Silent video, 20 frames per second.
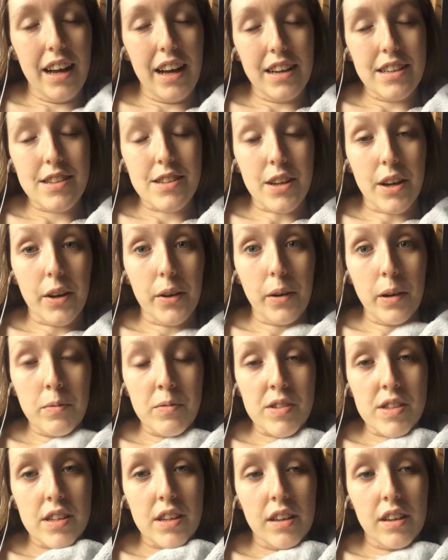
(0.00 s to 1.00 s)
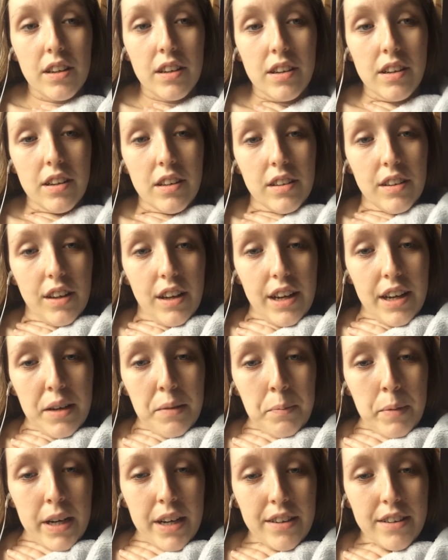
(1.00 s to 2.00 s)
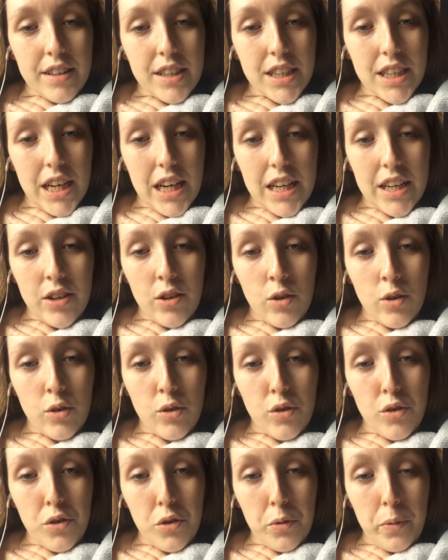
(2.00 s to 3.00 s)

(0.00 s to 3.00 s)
So I'm just gonna lie in bed and not do